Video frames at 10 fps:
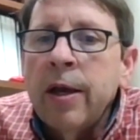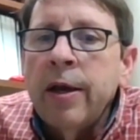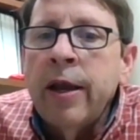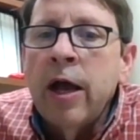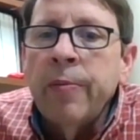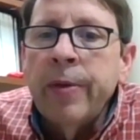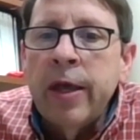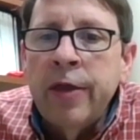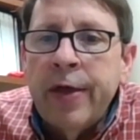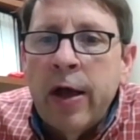Now,
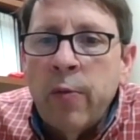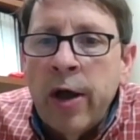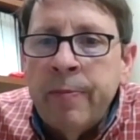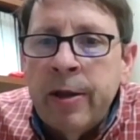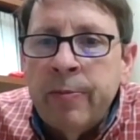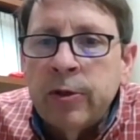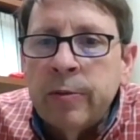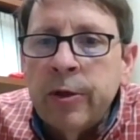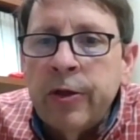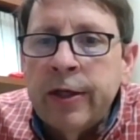in that white paper,
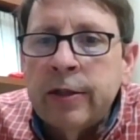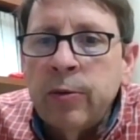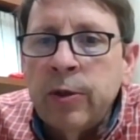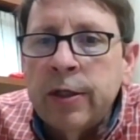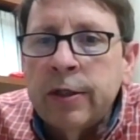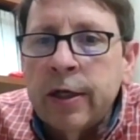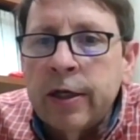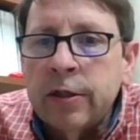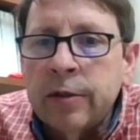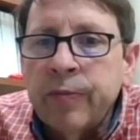some of the things that were
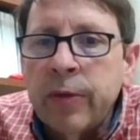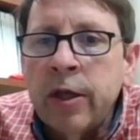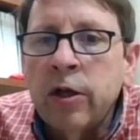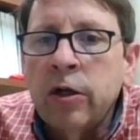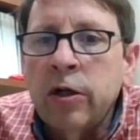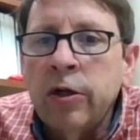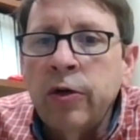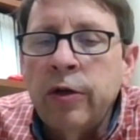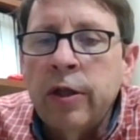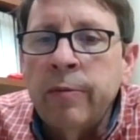discussed
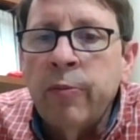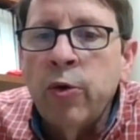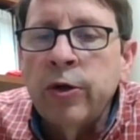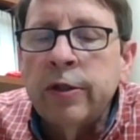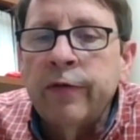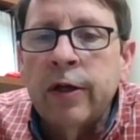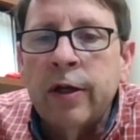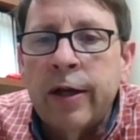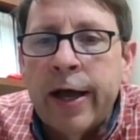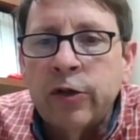include the importance of the
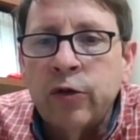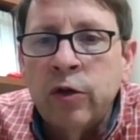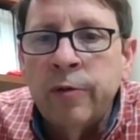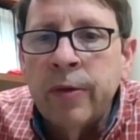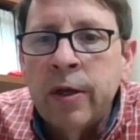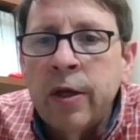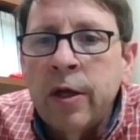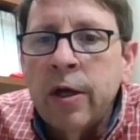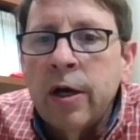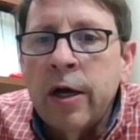classroom.
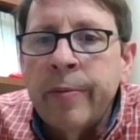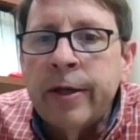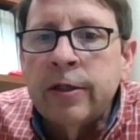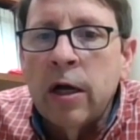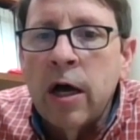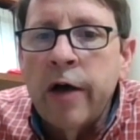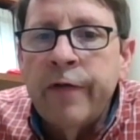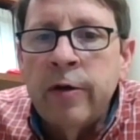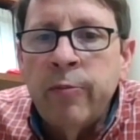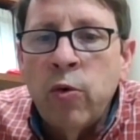Um, it's
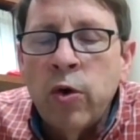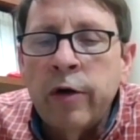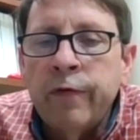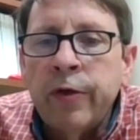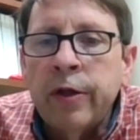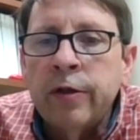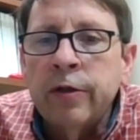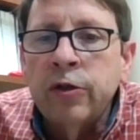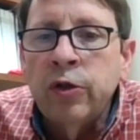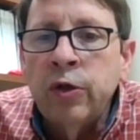often important for the
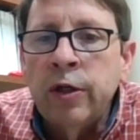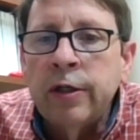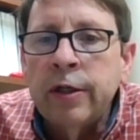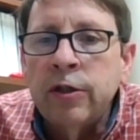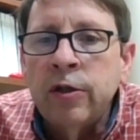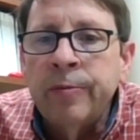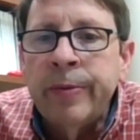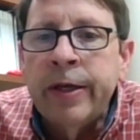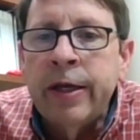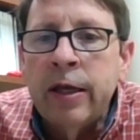student to
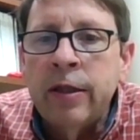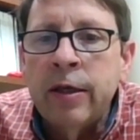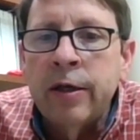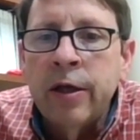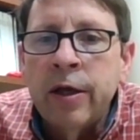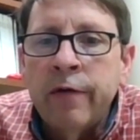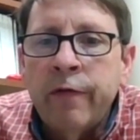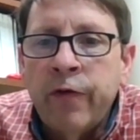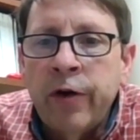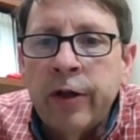be in the
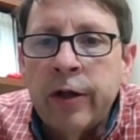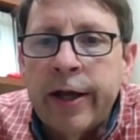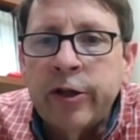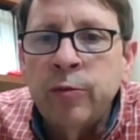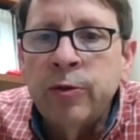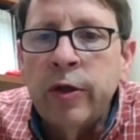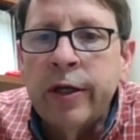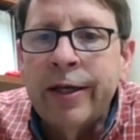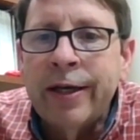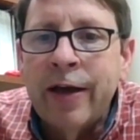front of the classroom so they
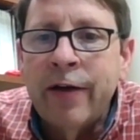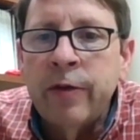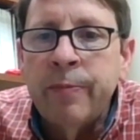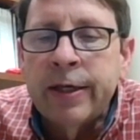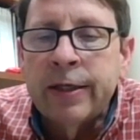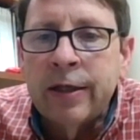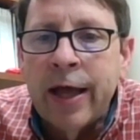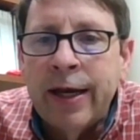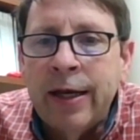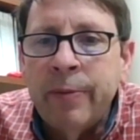can have the best
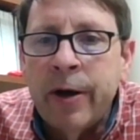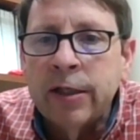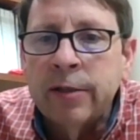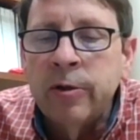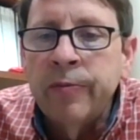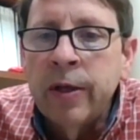lighting possible.